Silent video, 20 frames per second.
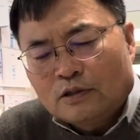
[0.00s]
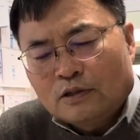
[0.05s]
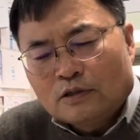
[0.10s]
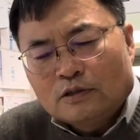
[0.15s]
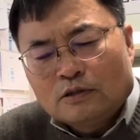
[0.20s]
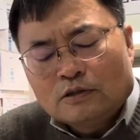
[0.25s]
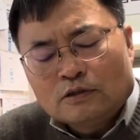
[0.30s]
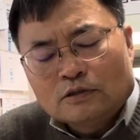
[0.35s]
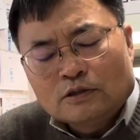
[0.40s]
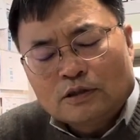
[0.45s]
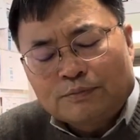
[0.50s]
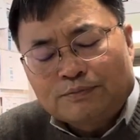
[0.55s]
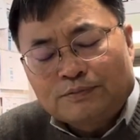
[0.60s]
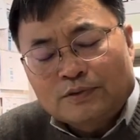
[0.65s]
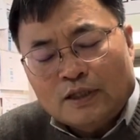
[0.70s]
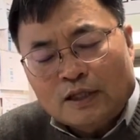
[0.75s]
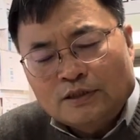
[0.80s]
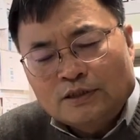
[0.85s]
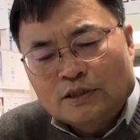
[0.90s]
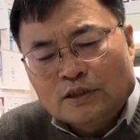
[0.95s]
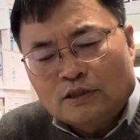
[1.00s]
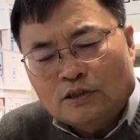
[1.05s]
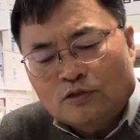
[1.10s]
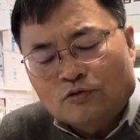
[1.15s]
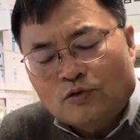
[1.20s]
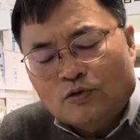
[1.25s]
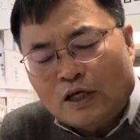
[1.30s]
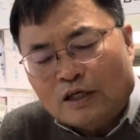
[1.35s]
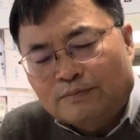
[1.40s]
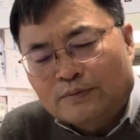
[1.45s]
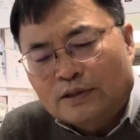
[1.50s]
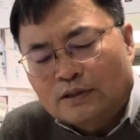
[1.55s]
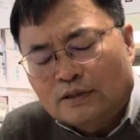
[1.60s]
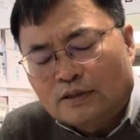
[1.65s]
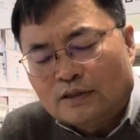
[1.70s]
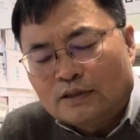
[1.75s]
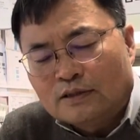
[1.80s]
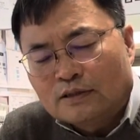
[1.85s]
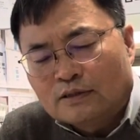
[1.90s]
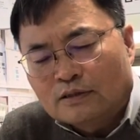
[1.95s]
uh, substantial requirement
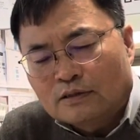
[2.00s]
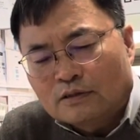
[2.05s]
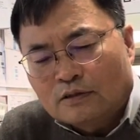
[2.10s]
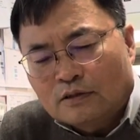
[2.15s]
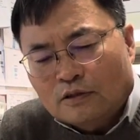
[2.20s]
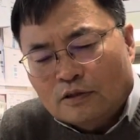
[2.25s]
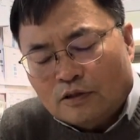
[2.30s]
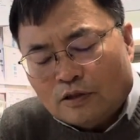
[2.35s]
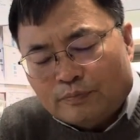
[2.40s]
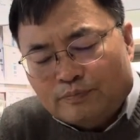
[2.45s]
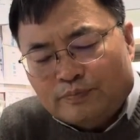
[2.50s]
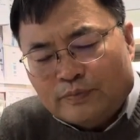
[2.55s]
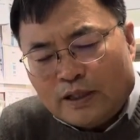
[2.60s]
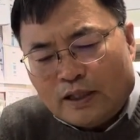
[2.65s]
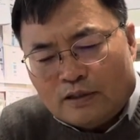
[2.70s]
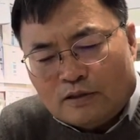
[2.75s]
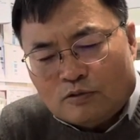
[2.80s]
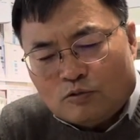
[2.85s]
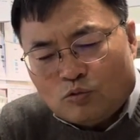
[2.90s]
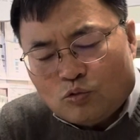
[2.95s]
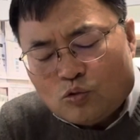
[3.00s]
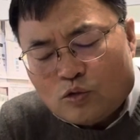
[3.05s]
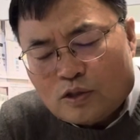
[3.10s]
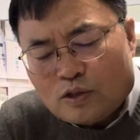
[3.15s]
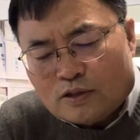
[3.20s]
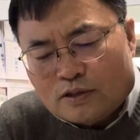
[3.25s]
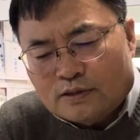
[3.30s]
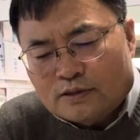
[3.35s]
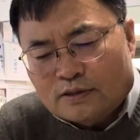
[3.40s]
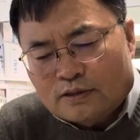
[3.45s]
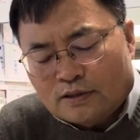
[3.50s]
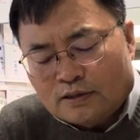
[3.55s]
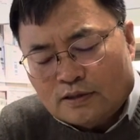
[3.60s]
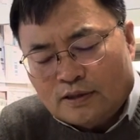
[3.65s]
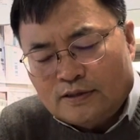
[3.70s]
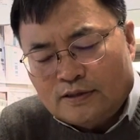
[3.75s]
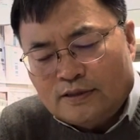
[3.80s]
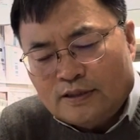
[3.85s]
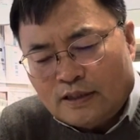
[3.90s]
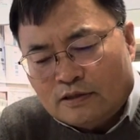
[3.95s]
is uh, obtain workers'
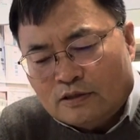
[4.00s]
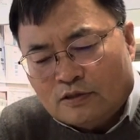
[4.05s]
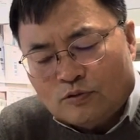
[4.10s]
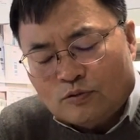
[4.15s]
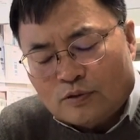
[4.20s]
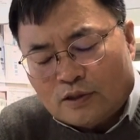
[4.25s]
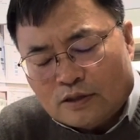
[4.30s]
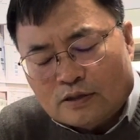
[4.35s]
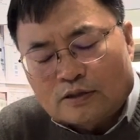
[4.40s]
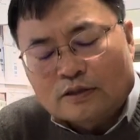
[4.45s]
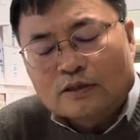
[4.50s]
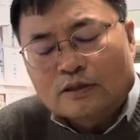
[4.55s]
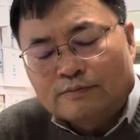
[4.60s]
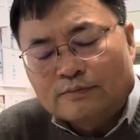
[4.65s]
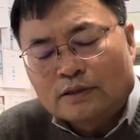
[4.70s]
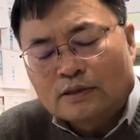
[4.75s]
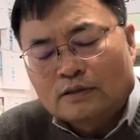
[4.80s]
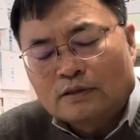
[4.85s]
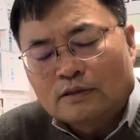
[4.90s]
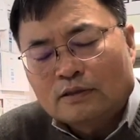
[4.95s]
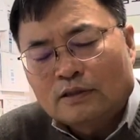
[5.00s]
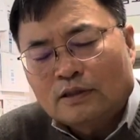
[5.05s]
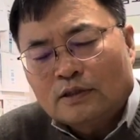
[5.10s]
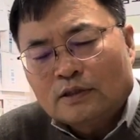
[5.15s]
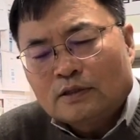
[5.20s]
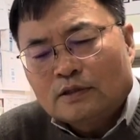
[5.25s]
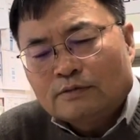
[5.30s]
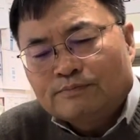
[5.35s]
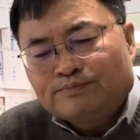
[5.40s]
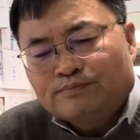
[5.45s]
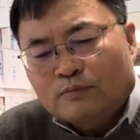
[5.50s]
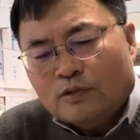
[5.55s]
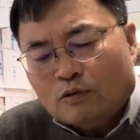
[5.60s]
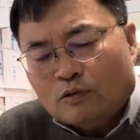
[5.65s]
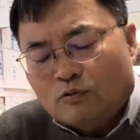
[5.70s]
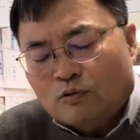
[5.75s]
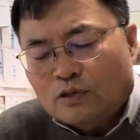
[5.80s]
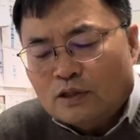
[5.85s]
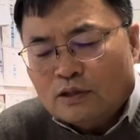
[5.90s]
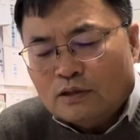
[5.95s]
consent or agreement
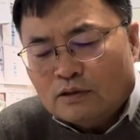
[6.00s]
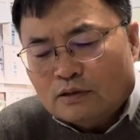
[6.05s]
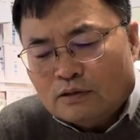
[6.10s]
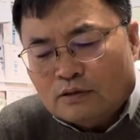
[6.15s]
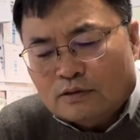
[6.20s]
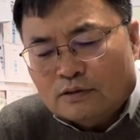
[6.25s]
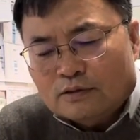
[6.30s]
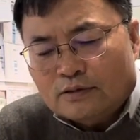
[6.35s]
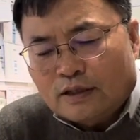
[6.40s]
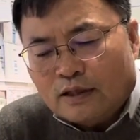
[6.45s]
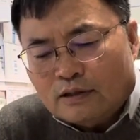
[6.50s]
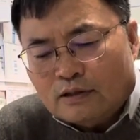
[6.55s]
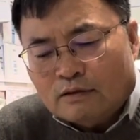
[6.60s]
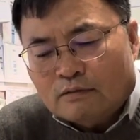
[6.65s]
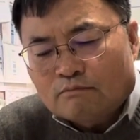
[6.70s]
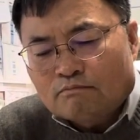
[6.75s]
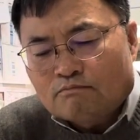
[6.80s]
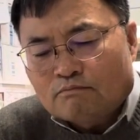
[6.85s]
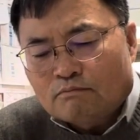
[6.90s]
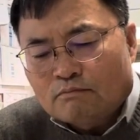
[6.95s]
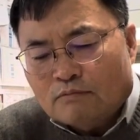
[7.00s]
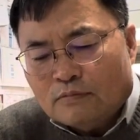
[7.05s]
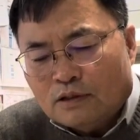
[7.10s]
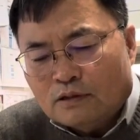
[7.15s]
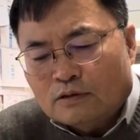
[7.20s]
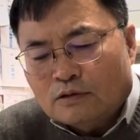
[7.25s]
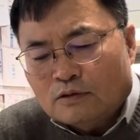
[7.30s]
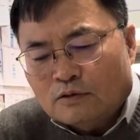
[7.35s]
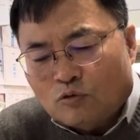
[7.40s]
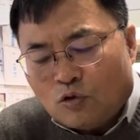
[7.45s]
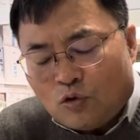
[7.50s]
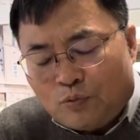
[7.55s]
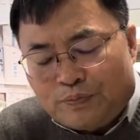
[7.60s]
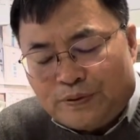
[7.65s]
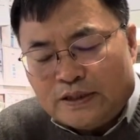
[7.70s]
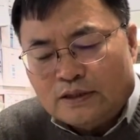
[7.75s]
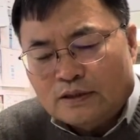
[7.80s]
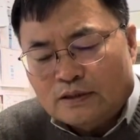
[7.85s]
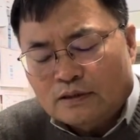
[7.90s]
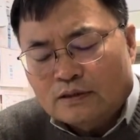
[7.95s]
or their
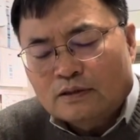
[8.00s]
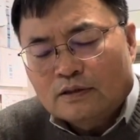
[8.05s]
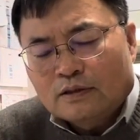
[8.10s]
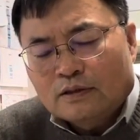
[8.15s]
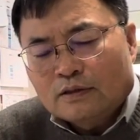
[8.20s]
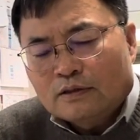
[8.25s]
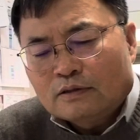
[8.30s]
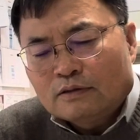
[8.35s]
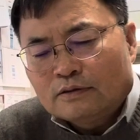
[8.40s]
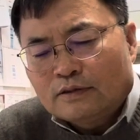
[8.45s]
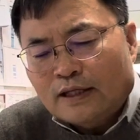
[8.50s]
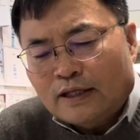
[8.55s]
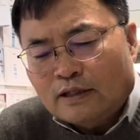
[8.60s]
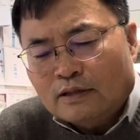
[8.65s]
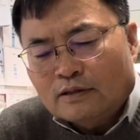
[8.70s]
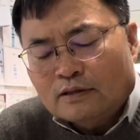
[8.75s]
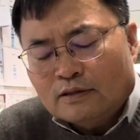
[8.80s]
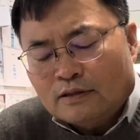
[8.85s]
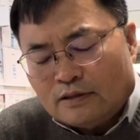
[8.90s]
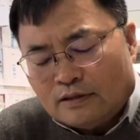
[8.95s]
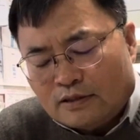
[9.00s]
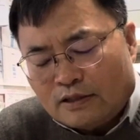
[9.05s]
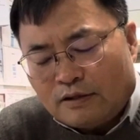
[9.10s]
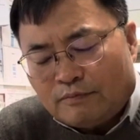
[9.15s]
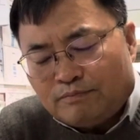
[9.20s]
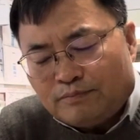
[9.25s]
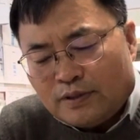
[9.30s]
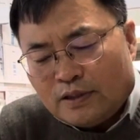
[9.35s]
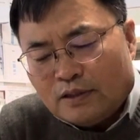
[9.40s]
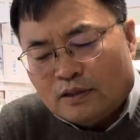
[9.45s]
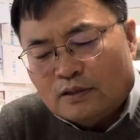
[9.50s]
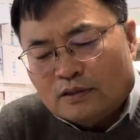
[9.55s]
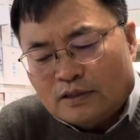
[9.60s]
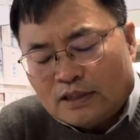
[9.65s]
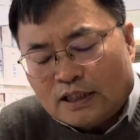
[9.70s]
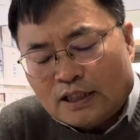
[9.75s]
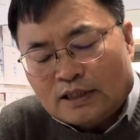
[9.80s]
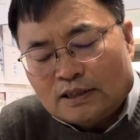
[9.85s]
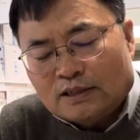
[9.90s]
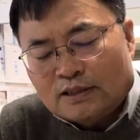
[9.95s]
opinion. Then it can be
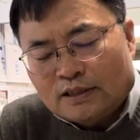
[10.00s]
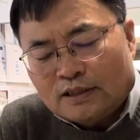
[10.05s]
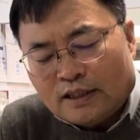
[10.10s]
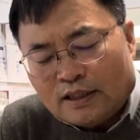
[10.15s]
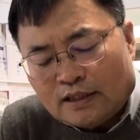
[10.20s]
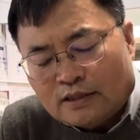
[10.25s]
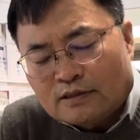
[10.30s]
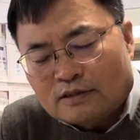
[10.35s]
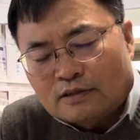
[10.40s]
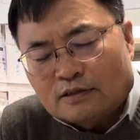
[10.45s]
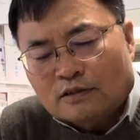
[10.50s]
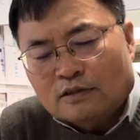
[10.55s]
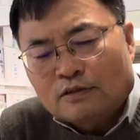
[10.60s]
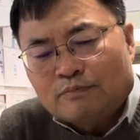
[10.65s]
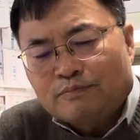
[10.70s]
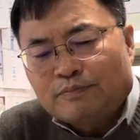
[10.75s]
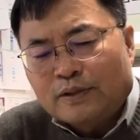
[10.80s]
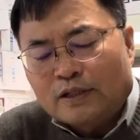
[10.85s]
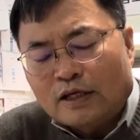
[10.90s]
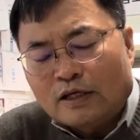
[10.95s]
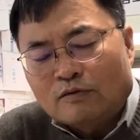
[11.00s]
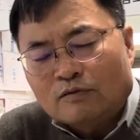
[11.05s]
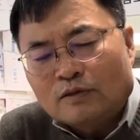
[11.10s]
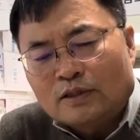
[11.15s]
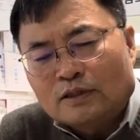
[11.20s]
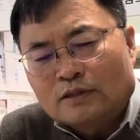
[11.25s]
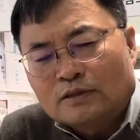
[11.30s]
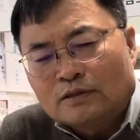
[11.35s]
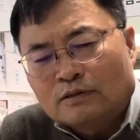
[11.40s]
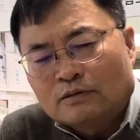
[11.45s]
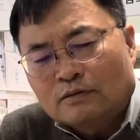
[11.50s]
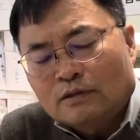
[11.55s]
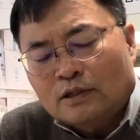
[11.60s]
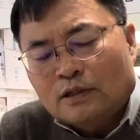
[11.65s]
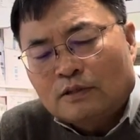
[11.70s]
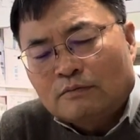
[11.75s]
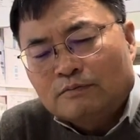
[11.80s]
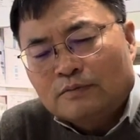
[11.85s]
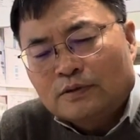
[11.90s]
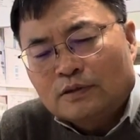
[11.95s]
regarded as a company regulation.
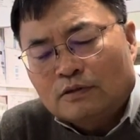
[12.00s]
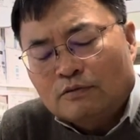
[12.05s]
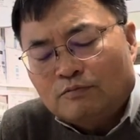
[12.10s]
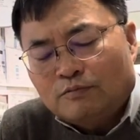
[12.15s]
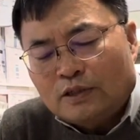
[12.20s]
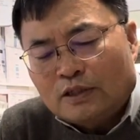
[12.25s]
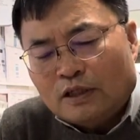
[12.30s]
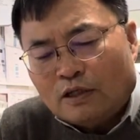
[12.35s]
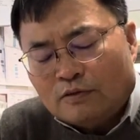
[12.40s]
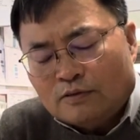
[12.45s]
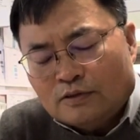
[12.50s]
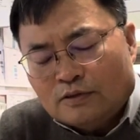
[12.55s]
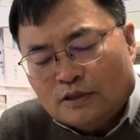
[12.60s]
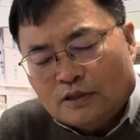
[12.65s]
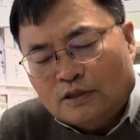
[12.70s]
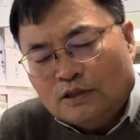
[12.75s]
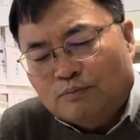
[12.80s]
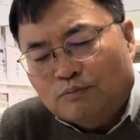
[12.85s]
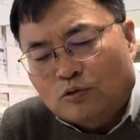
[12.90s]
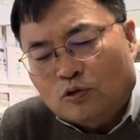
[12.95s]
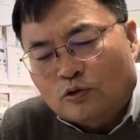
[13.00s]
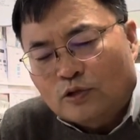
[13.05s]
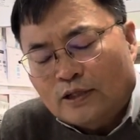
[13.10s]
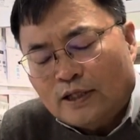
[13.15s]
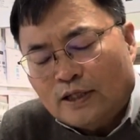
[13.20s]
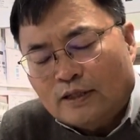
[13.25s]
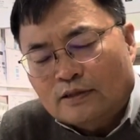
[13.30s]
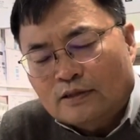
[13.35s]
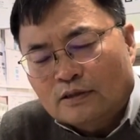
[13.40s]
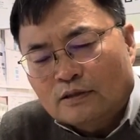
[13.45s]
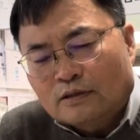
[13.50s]
But without such a process,